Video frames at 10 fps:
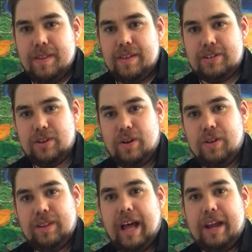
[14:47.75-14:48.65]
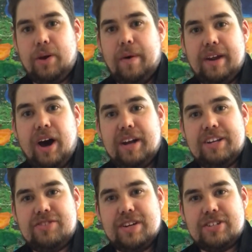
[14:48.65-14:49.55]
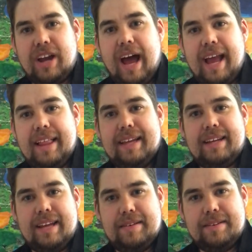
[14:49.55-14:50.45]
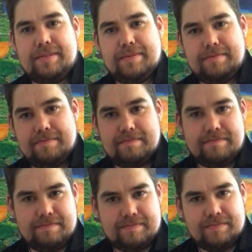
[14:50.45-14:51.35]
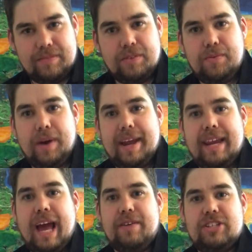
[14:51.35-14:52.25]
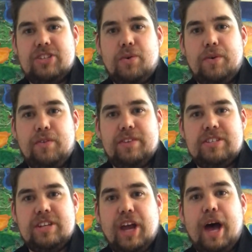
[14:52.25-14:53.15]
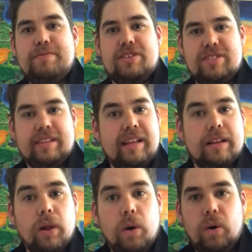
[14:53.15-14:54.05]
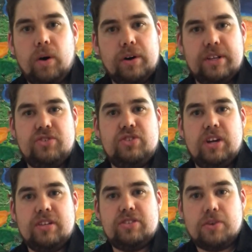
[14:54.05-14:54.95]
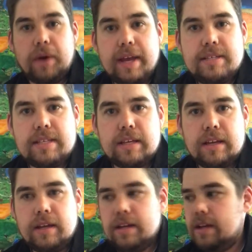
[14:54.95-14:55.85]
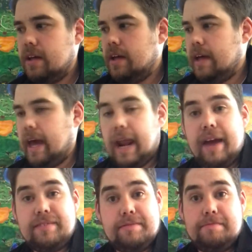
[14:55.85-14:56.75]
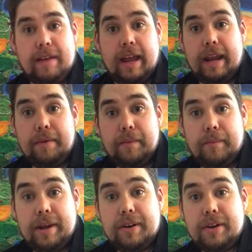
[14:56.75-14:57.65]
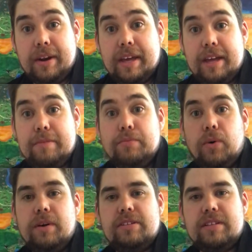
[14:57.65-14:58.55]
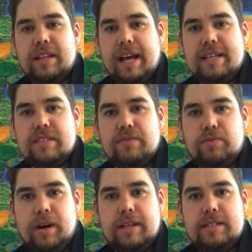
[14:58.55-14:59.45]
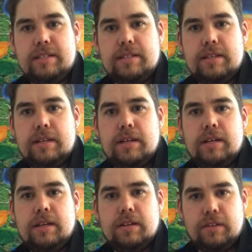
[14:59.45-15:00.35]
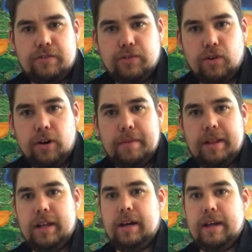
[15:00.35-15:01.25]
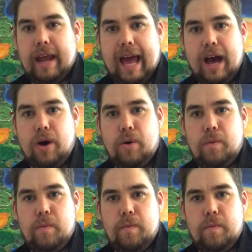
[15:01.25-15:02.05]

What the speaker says: There's a whole lot going on in Treasure Island, and right now, just going over the synopsis, and the lore is just crazy. We are going to get in more into the lines of what the formula and how